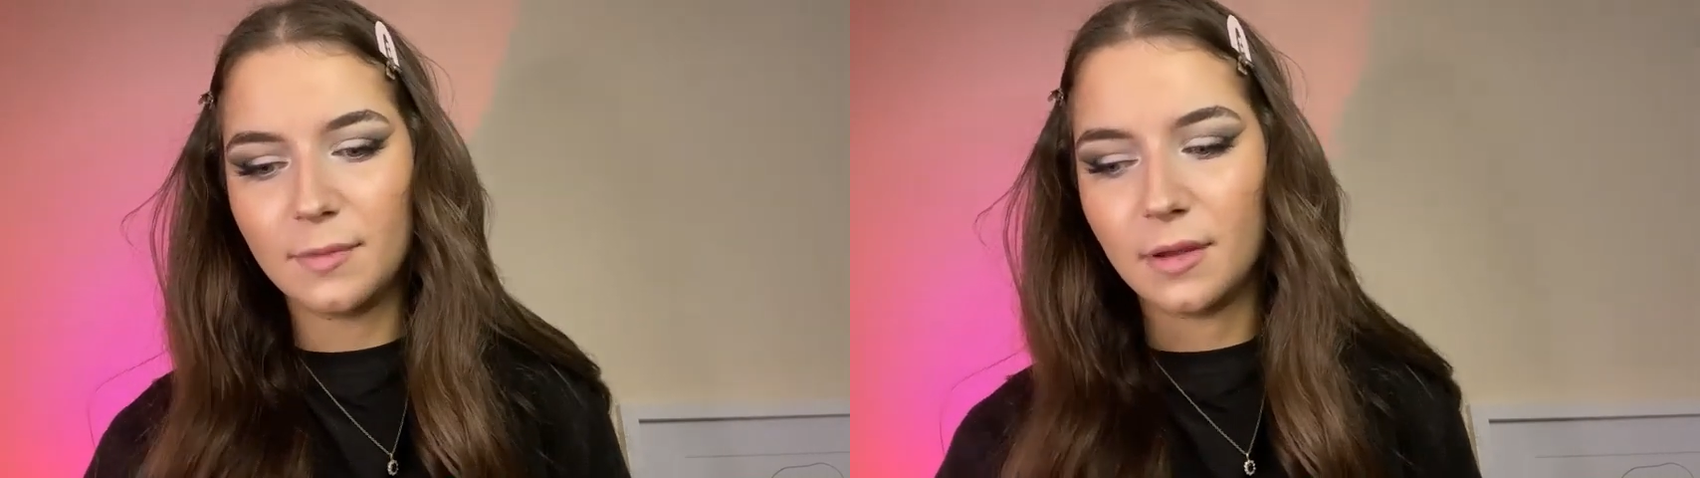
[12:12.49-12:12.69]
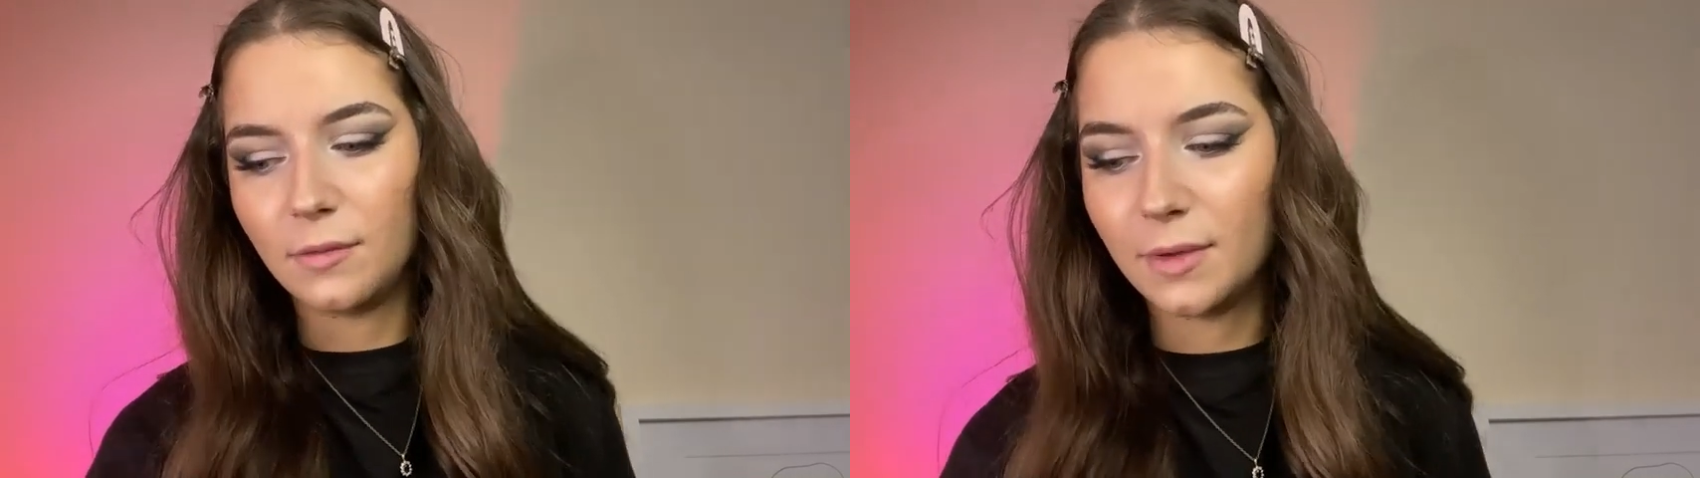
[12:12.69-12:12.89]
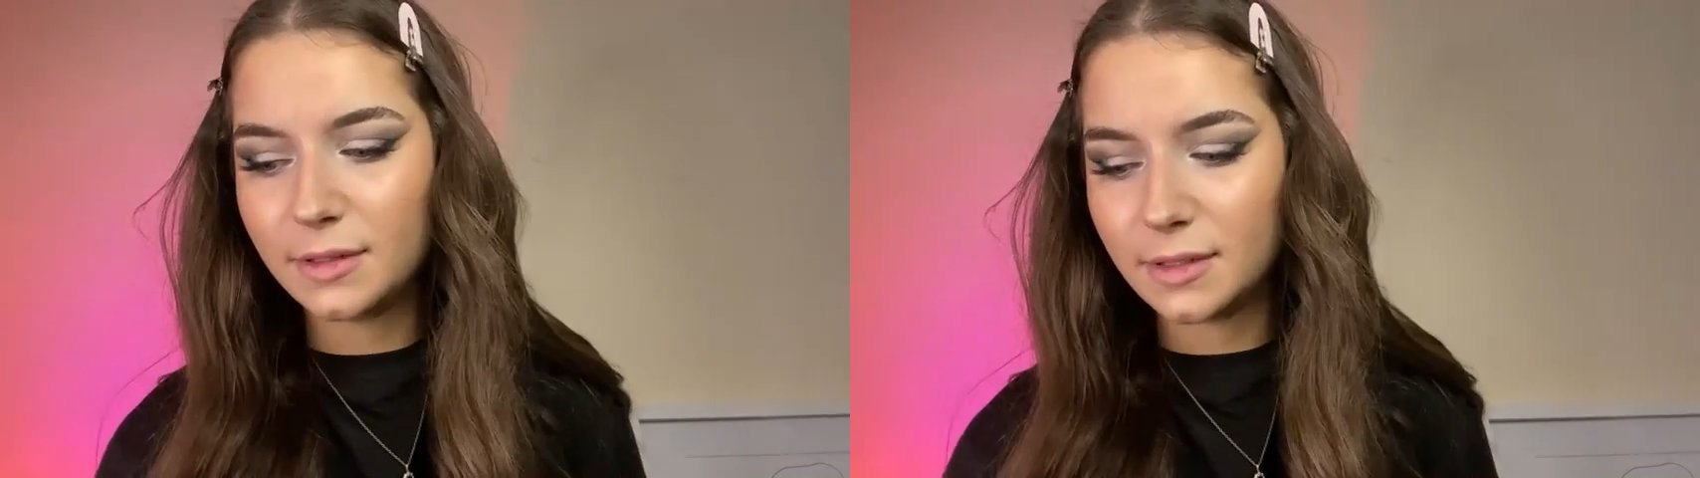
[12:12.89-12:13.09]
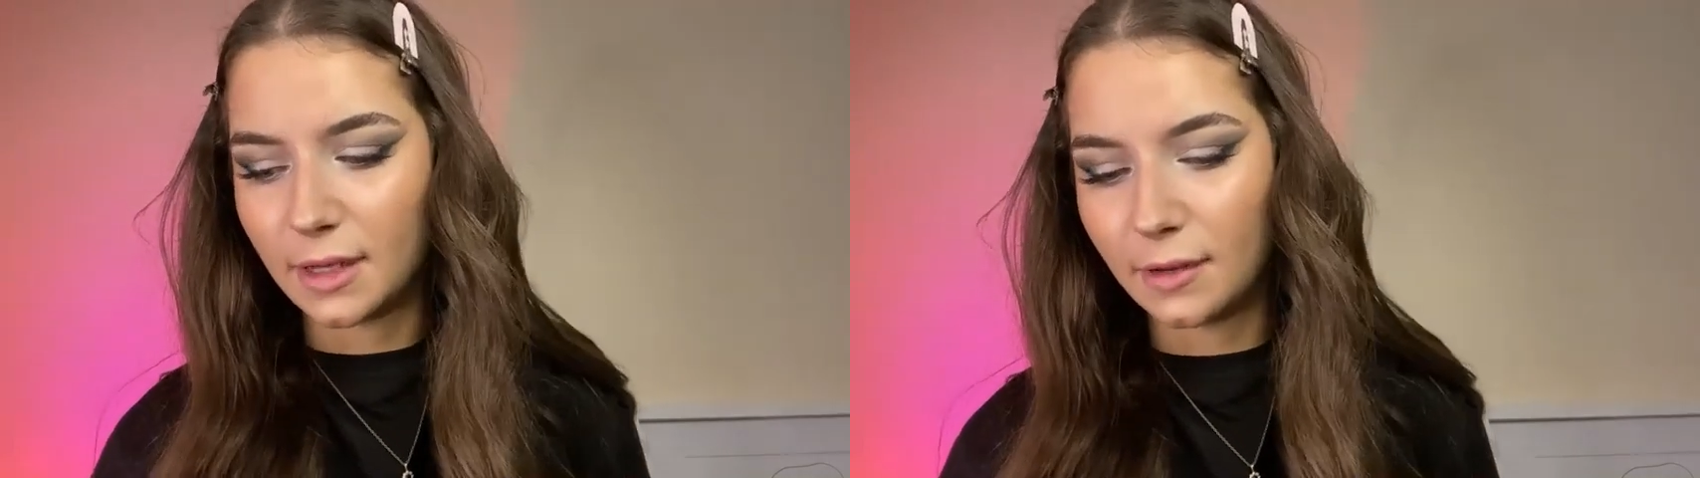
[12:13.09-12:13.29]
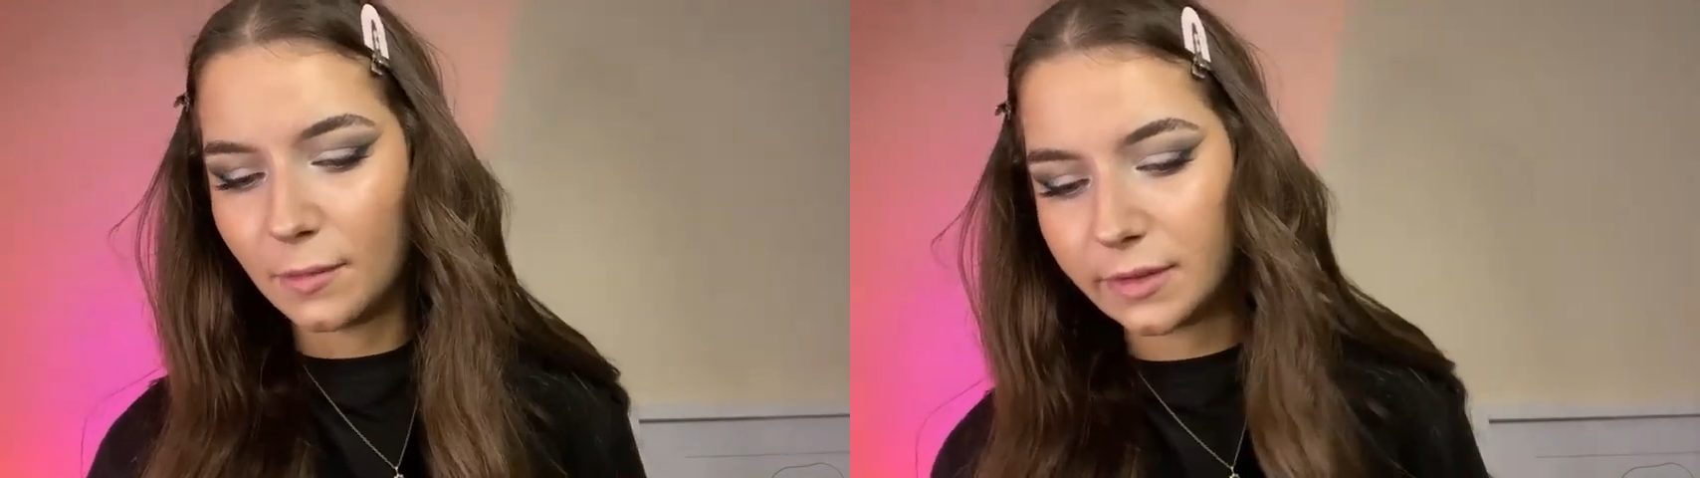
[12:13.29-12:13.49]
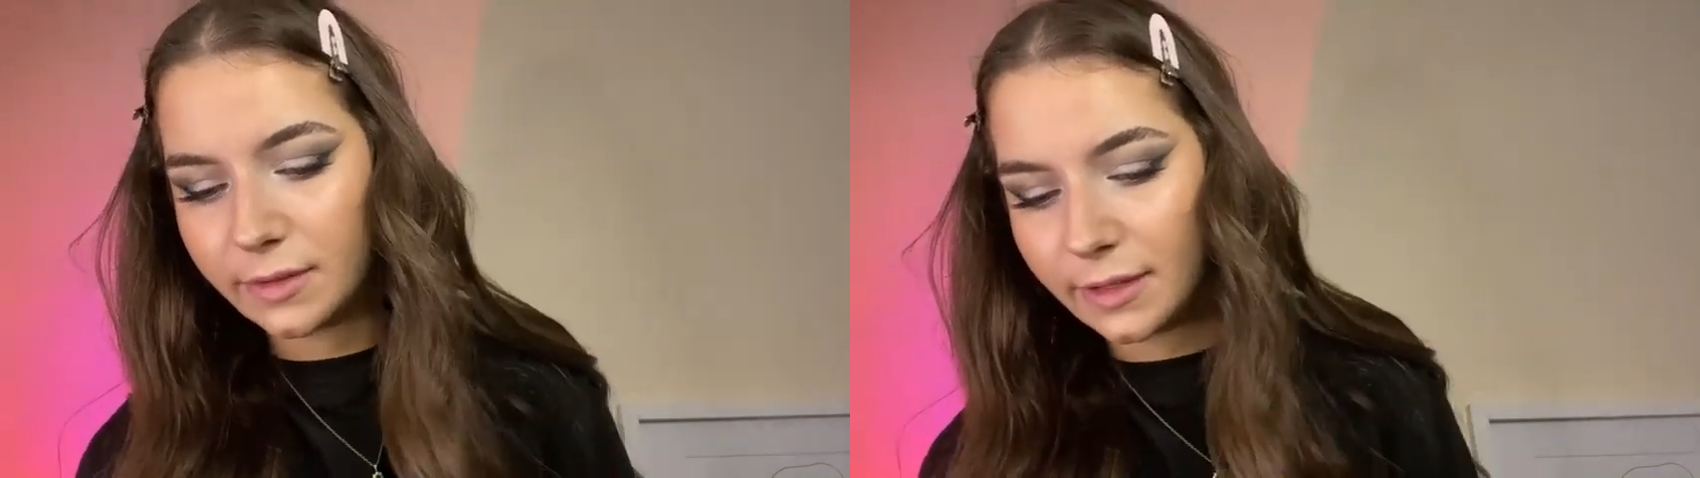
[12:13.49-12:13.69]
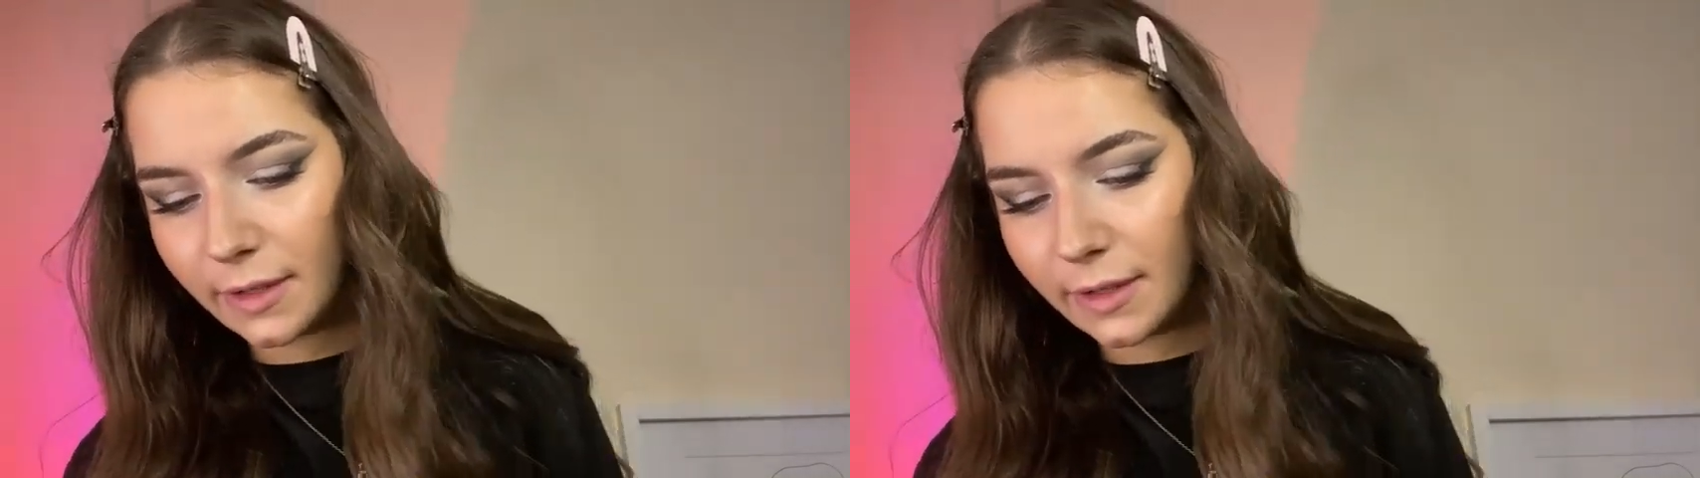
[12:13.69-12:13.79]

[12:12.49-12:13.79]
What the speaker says: but we'll see, we'll see.